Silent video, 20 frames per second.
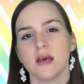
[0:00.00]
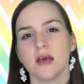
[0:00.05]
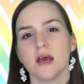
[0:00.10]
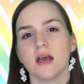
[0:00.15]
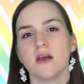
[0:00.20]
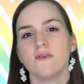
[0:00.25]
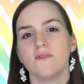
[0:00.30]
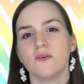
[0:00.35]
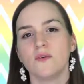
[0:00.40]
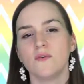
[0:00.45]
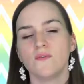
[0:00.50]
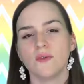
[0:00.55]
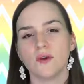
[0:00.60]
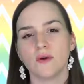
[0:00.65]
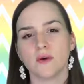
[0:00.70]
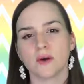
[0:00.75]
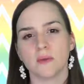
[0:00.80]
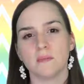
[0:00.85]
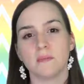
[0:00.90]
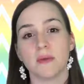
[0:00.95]
If you
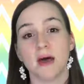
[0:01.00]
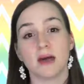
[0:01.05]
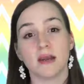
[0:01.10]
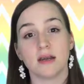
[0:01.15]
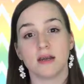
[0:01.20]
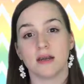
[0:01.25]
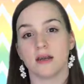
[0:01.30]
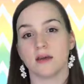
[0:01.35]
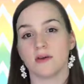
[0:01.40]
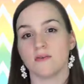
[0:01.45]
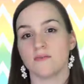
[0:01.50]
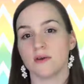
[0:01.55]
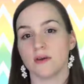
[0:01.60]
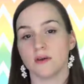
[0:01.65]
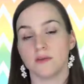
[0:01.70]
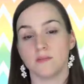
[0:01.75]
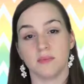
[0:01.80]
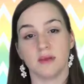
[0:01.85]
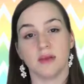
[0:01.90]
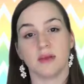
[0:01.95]
feel competitive,
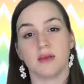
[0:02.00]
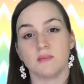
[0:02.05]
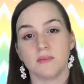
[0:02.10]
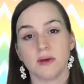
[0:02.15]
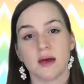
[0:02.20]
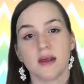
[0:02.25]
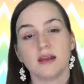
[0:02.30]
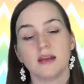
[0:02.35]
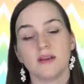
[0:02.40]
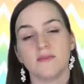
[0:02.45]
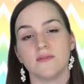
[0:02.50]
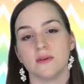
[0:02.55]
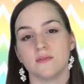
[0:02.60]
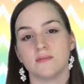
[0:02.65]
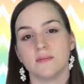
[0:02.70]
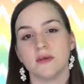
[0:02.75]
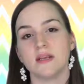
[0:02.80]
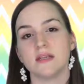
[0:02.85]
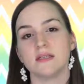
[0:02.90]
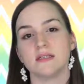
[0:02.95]
be competitive.
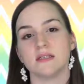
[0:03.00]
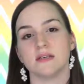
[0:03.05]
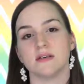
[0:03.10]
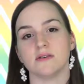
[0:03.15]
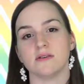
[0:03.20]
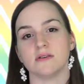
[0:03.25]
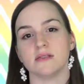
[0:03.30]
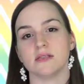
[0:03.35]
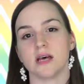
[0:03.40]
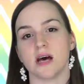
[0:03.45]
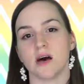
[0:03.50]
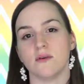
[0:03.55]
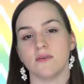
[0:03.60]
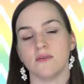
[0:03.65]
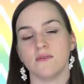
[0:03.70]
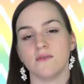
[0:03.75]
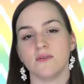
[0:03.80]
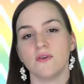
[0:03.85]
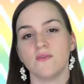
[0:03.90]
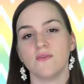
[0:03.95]
Admit it to yourself.
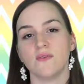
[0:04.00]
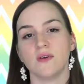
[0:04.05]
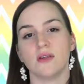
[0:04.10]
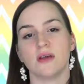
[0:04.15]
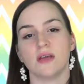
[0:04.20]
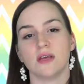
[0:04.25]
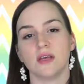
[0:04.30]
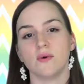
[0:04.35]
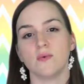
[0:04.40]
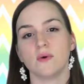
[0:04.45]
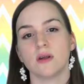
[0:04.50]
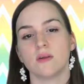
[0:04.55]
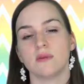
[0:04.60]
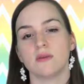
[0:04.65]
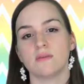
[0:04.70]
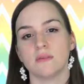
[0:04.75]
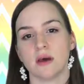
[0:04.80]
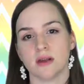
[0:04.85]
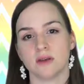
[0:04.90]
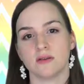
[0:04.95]
If you feel like you want to be
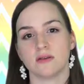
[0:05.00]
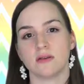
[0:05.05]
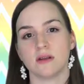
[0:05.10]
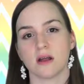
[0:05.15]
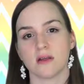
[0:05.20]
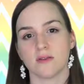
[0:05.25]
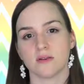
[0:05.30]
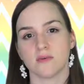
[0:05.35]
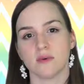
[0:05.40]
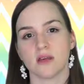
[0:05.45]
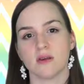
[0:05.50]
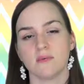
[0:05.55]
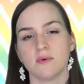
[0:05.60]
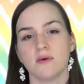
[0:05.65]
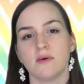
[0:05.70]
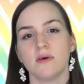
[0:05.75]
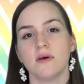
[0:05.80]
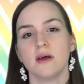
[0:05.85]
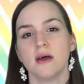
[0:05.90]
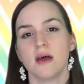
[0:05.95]
better than other
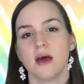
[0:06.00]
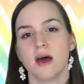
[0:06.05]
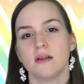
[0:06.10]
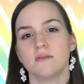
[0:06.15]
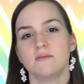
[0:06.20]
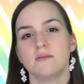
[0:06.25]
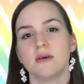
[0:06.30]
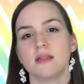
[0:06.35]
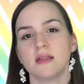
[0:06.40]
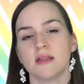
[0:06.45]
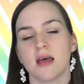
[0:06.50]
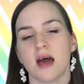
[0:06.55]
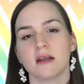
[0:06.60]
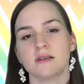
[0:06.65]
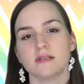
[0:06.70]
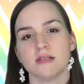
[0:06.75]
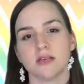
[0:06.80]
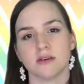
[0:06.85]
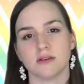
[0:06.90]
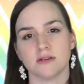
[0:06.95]
people, admit
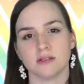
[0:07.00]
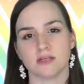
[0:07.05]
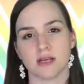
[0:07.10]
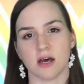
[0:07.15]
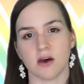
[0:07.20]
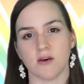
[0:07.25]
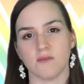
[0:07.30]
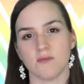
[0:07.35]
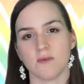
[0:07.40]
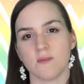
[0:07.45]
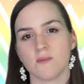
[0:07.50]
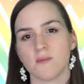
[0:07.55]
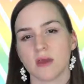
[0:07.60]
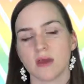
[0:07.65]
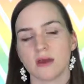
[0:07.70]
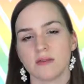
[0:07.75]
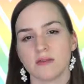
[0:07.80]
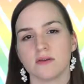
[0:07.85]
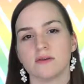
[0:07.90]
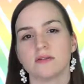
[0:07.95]
that to yourself.
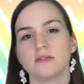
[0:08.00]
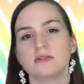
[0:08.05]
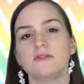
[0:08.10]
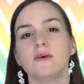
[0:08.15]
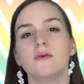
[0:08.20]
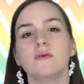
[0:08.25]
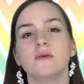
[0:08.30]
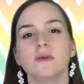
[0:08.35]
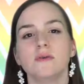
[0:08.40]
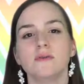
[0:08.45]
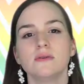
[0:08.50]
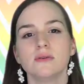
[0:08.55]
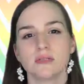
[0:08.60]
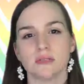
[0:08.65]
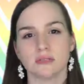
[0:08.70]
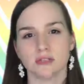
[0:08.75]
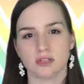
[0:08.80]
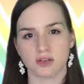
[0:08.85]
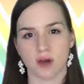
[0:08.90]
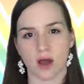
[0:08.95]
There's no use
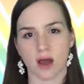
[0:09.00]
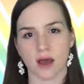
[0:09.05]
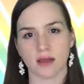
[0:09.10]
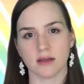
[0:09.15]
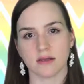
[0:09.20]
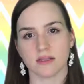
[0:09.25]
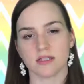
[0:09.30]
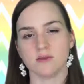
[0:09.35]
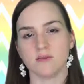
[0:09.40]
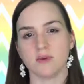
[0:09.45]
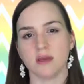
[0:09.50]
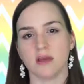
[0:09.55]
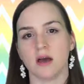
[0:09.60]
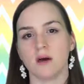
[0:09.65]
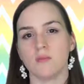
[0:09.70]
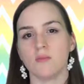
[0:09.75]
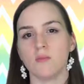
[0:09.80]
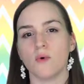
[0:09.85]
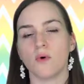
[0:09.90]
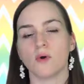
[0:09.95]
in trying to be a
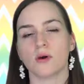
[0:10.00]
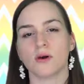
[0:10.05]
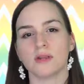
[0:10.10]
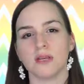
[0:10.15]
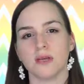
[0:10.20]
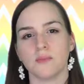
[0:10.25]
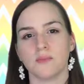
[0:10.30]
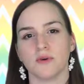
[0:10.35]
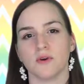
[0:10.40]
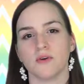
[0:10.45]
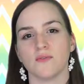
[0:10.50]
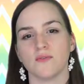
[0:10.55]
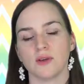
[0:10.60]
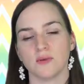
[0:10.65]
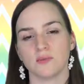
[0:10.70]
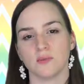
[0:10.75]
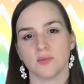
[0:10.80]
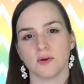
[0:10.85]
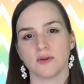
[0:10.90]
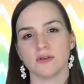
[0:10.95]
morally
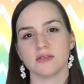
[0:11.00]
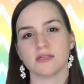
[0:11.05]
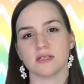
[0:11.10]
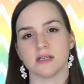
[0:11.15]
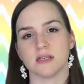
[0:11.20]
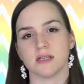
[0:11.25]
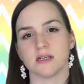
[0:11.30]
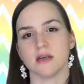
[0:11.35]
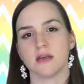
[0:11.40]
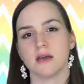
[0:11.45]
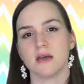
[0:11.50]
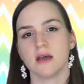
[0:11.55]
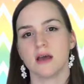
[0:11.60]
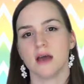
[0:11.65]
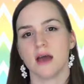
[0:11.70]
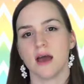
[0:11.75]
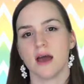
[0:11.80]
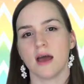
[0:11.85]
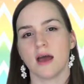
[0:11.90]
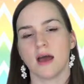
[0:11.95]
perfect person.
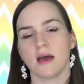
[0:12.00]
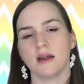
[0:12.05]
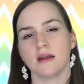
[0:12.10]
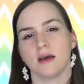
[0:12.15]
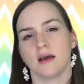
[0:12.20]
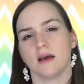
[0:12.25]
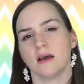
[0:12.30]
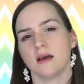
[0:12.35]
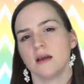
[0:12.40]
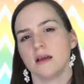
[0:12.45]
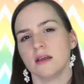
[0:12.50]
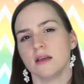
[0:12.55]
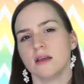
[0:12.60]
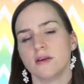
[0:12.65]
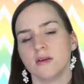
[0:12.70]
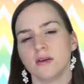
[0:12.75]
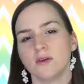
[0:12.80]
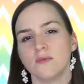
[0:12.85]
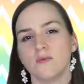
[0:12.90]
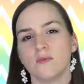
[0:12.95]
And, you know,
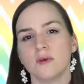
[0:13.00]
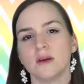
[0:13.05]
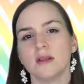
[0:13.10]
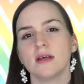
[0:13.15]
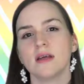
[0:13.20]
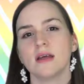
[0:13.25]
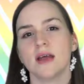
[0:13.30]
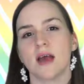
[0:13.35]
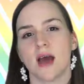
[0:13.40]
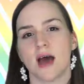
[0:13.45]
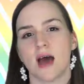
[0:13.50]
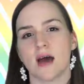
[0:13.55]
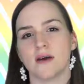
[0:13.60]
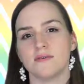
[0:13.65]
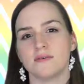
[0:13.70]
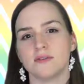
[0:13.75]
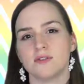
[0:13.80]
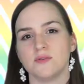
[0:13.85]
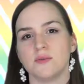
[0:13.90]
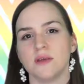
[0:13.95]
you really
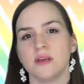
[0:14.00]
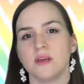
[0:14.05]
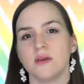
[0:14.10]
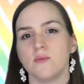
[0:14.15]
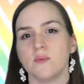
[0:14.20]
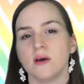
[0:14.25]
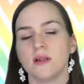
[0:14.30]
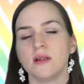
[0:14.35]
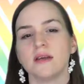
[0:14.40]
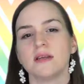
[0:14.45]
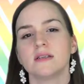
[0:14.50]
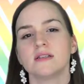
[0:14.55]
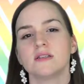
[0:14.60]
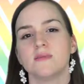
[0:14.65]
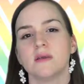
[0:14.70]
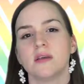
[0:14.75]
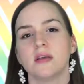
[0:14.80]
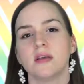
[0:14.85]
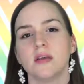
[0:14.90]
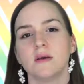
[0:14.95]
have to be willing to
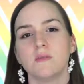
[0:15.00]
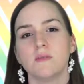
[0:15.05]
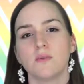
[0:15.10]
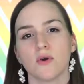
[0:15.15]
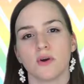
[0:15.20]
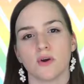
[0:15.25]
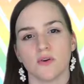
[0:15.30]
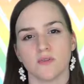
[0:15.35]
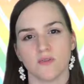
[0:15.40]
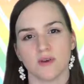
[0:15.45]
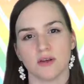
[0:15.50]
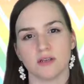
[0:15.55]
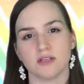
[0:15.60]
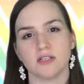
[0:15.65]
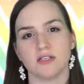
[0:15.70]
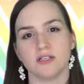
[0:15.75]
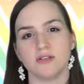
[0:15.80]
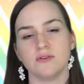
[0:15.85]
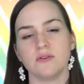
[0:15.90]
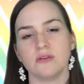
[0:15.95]
be imperfect to
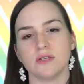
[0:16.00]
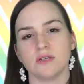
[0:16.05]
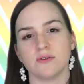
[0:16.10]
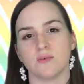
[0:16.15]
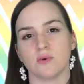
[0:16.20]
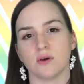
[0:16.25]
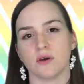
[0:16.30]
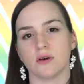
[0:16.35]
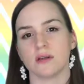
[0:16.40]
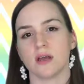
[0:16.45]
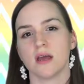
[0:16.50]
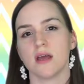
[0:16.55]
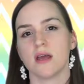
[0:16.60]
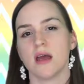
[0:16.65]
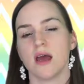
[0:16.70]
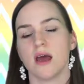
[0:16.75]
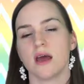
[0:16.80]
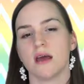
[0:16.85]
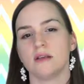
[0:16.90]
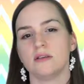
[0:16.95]
do this work
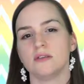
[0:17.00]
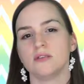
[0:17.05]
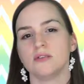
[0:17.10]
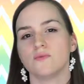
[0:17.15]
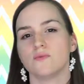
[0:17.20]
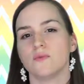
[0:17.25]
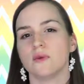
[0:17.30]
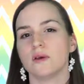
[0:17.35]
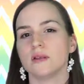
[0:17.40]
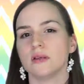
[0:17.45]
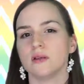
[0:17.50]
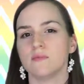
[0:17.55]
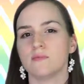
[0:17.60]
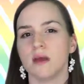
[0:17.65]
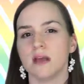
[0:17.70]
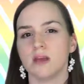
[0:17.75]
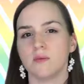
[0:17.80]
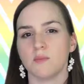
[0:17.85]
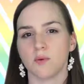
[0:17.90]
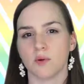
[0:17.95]
and to really
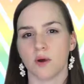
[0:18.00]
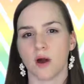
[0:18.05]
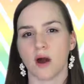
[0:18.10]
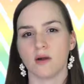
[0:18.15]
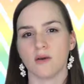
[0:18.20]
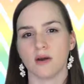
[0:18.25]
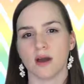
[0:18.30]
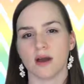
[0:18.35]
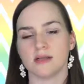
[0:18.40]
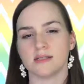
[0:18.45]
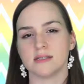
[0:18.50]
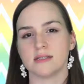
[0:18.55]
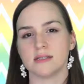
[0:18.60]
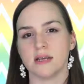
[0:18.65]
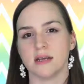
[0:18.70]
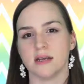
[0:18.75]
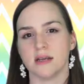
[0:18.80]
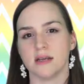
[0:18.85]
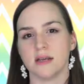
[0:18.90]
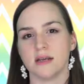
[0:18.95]
make progress
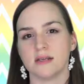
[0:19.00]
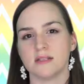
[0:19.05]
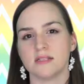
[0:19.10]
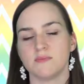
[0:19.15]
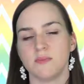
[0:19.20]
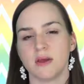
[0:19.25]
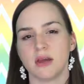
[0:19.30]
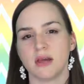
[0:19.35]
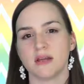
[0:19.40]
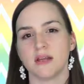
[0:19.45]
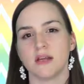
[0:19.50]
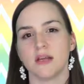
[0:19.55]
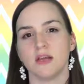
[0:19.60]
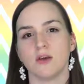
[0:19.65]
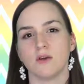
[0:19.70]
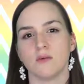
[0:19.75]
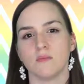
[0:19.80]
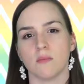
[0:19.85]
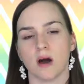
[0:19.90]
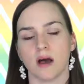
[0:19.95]
in expanding
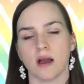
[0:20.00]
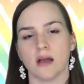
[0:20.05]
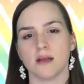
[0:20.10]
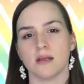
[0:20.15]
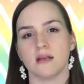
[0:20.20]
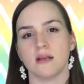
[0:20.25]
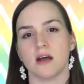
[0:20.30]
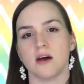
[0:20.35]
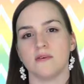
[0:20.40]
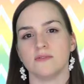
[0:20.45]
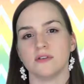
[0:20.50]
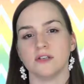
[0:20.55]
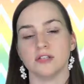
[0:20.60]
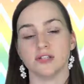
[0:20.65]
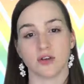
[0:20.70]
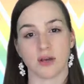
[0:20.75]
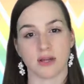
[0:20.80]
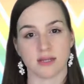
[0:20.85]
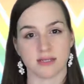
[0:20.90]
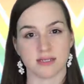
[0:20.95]
your mind enough to
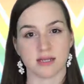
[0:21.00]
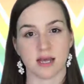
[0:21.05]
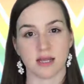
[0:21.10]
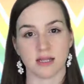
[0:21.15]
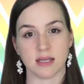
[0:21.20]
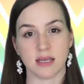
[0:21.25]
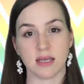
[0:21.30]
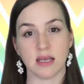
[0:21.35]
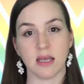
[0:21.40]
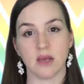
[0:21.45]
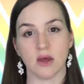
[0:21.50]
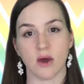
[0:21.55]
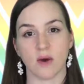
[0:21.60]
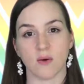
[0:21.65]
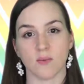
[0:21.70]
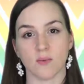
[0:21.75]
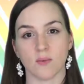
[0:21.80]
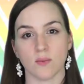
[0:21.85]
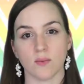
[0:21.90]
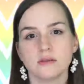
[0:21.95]
transcend the ego.
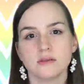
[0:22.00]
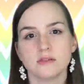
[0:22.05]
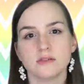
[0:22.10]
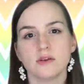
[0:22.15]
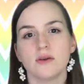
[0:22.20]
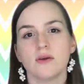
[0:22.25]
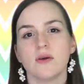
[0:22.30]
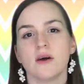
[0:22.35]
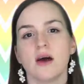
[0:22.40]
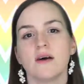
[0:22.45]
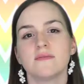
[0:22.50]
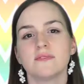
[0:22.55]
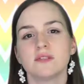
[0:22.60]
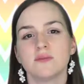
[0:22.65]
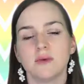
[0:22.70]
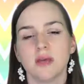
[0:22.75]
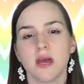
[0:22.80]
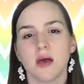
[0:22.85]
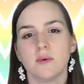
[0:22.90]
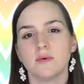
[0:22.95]
So you have to
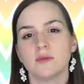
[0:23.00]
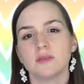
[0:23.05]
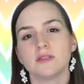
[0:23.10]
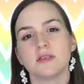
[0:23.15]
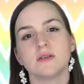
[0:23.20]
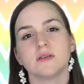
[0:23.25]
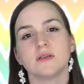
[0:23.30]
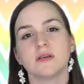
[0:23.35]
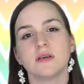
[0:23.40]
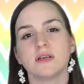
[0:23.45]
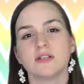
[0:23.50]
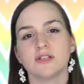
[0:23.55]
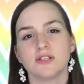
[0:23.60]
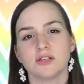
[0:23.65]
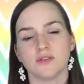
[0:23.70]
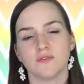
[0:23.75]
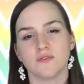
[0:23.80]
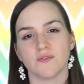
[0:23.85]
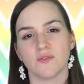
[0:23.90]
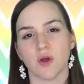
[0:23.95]
be able to look at
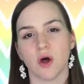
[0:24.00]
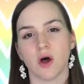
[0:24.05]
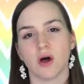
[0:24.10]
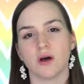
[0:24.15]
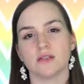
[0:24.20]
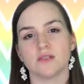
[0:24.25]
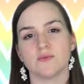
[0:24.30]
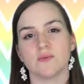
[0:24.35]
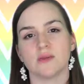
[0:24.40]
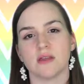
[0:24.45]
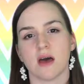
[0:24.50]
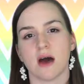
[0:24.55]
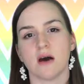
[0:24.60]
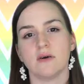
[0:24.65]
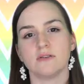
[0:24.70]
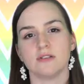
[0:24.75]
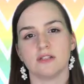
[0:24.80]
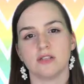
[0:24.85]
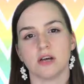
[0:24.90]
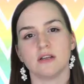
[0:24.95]
your flaws
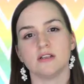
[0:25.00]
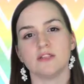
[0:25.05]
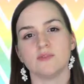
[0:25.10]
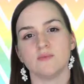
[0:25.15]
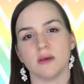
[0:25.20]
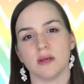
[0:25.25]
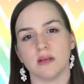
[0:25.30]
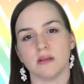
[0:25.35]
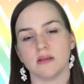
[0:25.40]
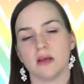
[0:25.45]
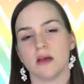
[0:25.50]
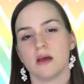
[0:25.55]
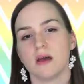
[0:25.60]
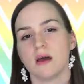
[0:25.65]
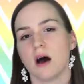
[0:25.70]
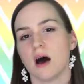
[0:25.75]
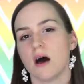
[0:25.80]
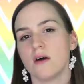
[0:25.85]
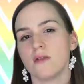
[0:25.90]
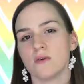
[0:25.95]
without judgment.
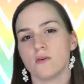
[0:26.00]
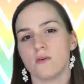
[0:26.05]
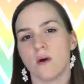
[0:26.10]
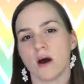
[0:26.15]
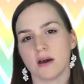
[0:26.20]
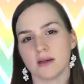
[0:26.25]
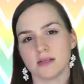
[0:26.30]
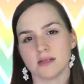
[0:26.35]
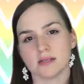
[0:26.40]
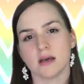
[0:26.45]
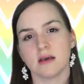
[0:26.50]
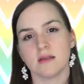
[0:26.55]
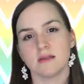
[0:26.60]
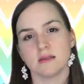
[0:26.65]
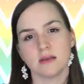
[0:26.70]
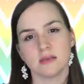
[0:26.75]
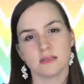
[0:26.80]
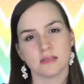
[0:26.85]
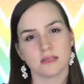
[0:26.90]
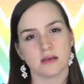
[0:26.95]
Otherwise,
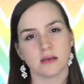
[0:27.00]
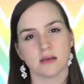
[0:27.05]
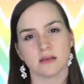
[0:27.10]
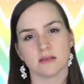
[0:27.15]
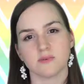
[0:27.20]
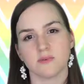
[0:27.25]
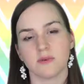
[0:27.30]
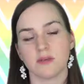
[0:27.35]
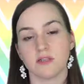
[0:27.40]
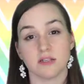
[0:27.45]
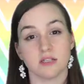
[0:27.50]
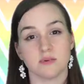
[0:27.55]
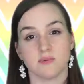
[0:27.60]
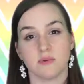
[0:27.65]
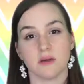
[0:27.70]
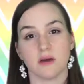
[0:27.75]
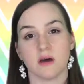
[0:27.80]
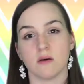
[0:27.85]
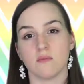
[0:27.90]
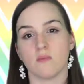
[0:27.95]
these things be just
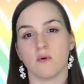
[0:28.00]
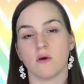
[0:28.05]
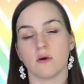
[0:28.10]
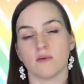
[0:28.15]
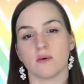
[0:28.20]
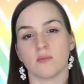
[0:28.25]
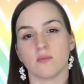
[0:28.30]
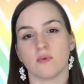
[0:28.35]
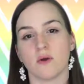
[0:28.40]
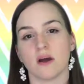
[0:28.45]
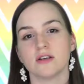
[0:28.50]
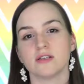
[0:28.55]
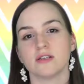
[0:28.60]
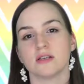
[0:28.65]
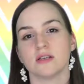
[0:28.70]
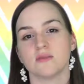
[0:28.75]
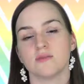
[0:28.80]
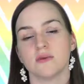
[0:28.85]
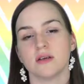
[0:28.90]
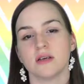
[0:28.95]
become more
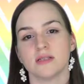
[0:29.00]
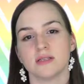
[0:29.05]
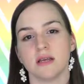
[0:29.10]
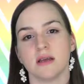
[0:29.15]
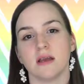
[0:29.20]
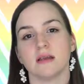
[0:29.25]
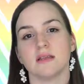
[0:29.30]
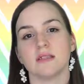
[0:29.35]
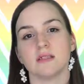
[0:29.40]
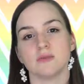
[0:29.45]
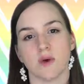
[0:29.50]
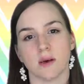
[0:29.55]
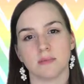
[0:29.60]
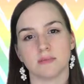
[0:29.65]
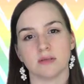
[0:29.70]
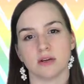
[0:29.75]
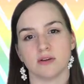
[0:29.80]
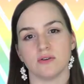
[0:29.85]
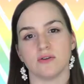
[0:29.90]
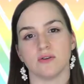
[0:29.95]
repressions because they get
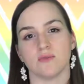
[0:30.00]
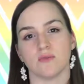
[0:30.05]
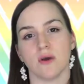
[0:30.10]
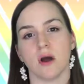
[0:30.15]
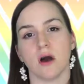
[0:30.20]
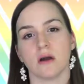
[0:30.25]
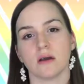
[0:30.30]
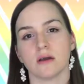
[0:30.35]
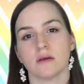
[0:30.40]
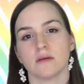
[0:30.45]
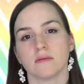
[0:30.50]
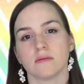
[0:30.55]
swept under the rug.